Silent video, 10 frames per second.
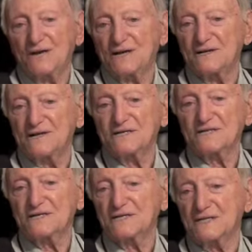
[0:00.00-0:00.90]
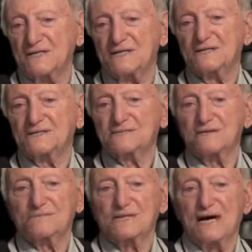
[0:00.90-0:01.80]
We had nothing to eat.
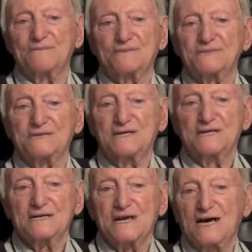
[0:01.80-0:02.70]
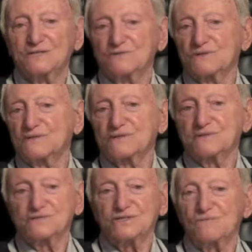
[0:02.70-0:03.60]
Sometimes guys
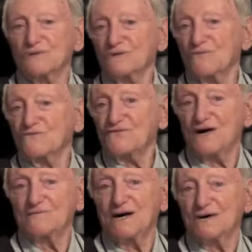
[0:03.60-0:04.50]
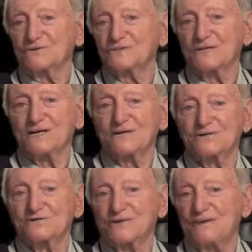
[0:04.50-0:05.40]
would jump into a farmhouse
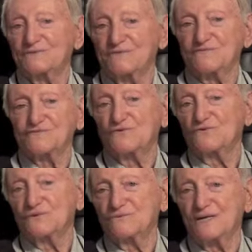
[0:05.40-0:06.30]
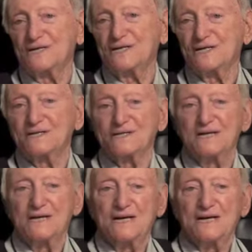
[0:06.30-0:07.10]
there and grab some food, and we'd eat it.